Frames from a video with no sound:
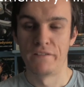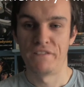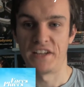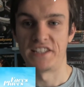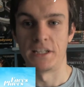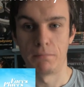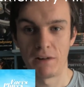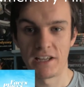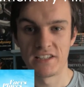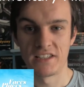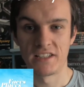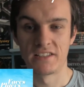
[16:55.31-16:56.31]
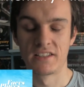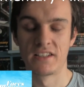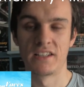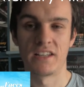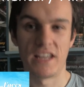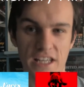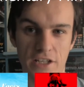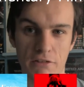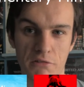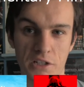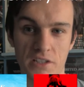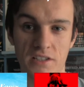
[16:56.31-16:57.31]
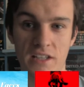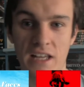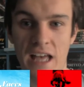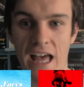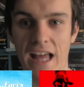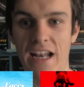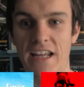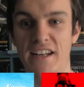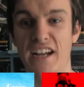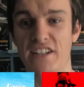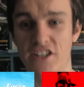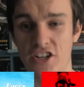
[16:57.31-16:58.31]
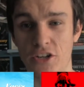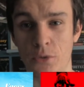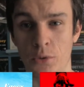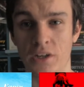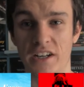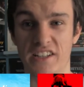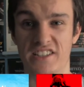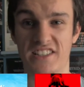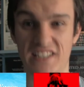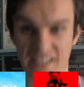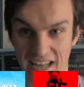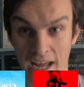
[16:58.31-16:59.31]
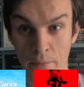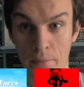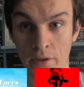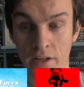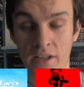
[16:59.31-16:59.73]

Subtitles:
Faces Places, Icarus, LA 92, and Step.